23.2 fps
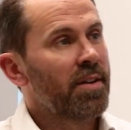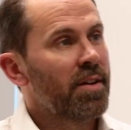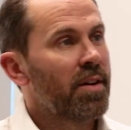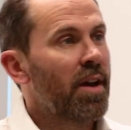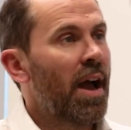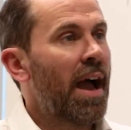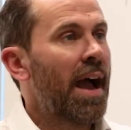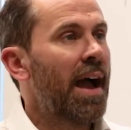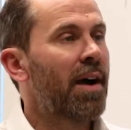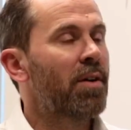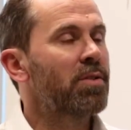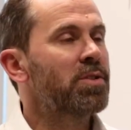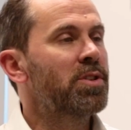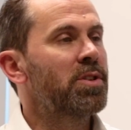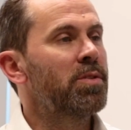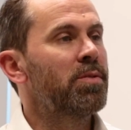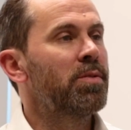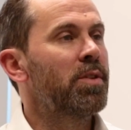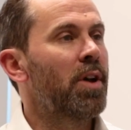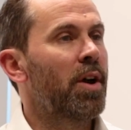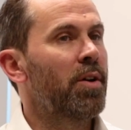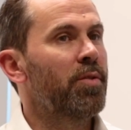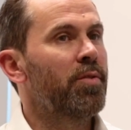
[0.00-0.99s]
How do you
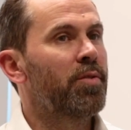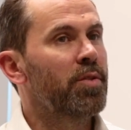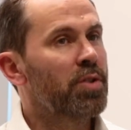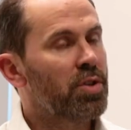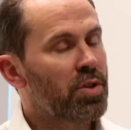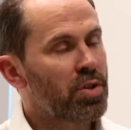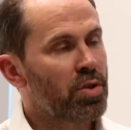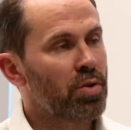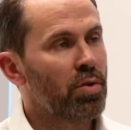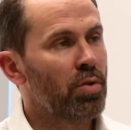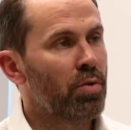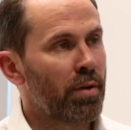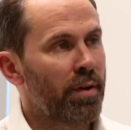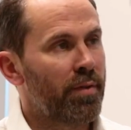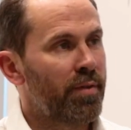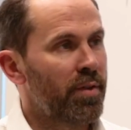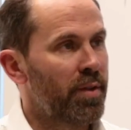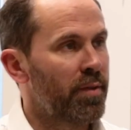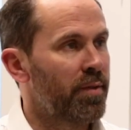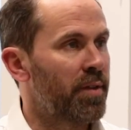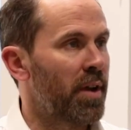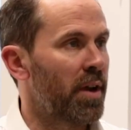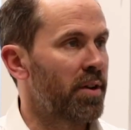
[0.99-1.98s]
know for sure
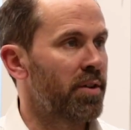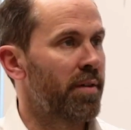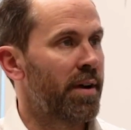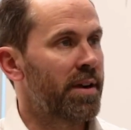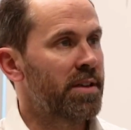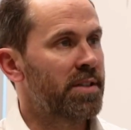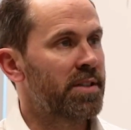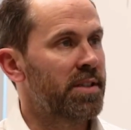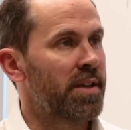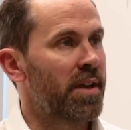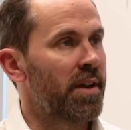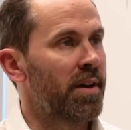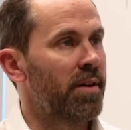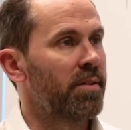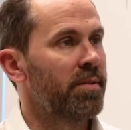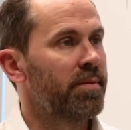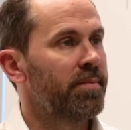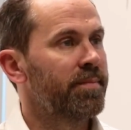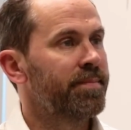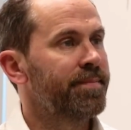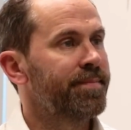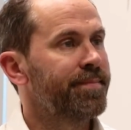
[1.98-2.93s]
if you've done your ACL?